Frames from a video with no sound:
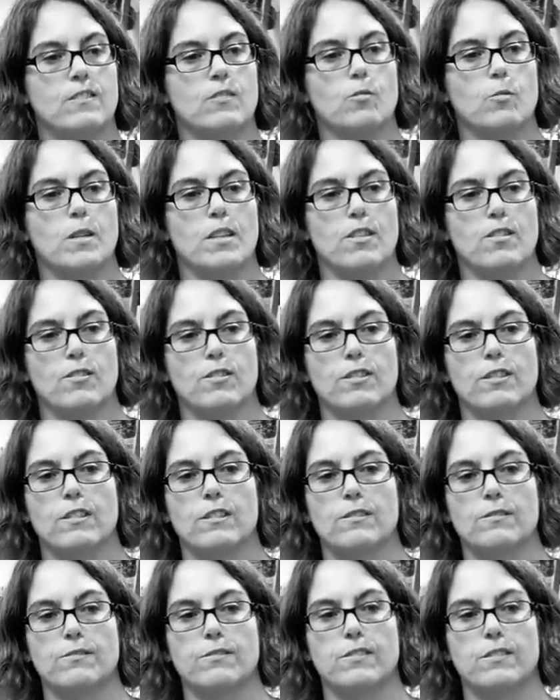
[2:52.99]
23rd
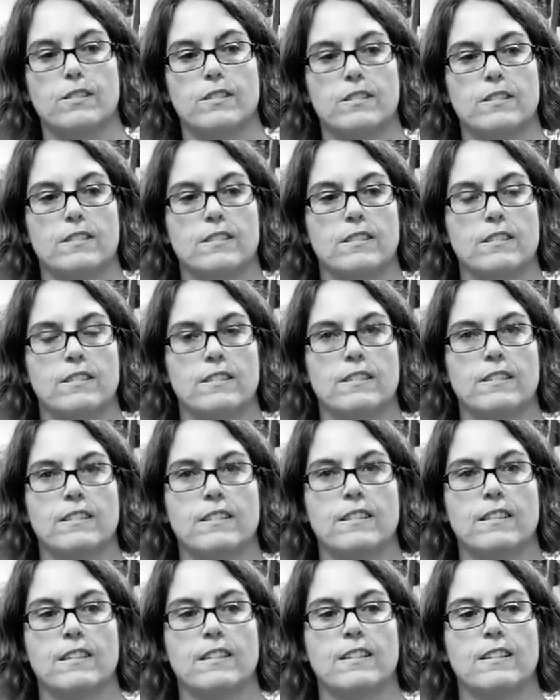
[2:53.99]
of
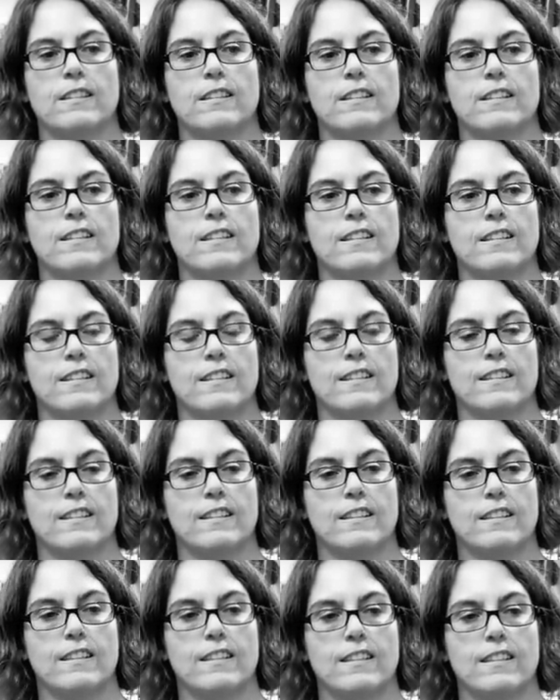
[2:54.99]
of uh, this
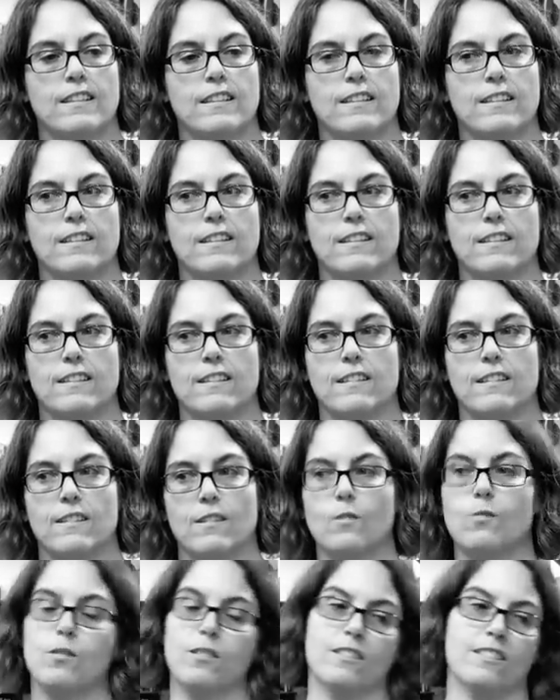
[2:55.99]
month, March.
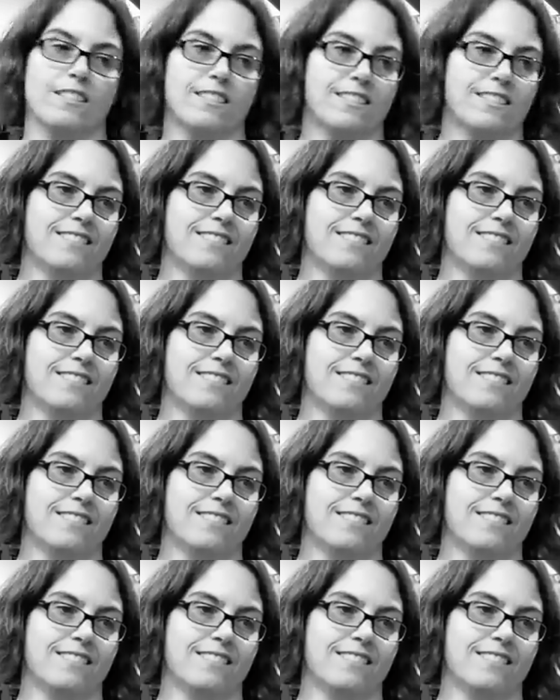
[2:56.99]
Oh, good.